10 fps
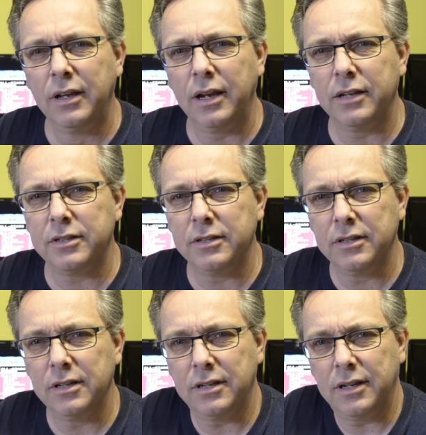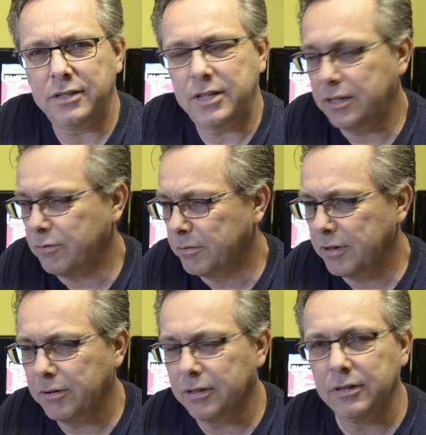And I said to him,
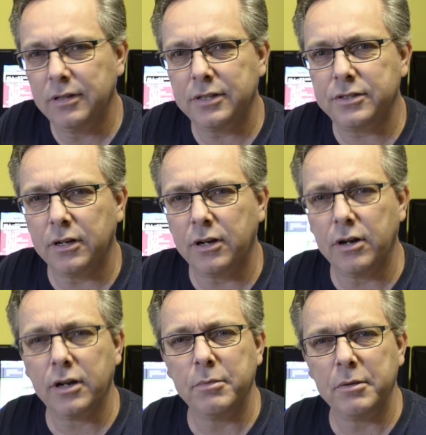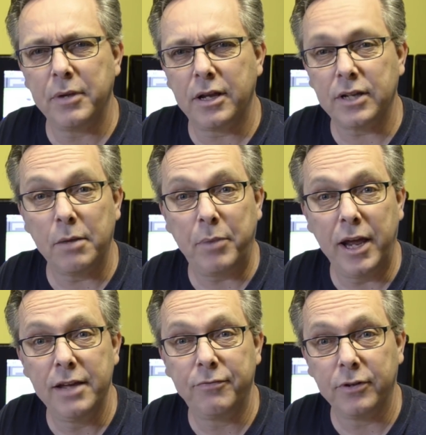yeah, well, that's not an argument because I'm
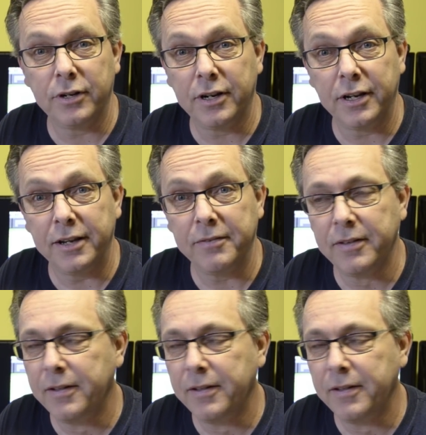paying for it, aren't I?